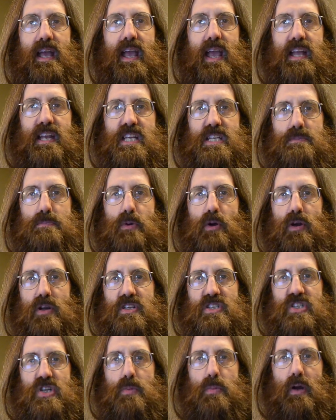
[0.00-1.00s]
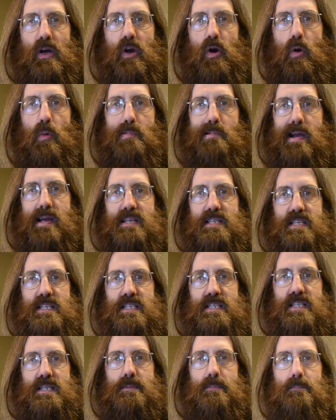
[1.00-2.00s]
in his book Super
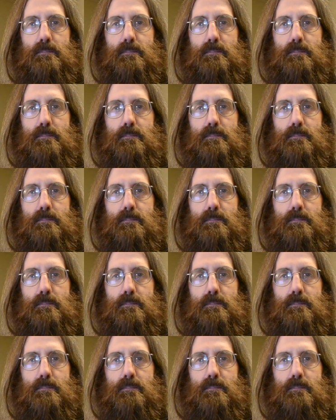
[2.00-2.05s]
Cooperators.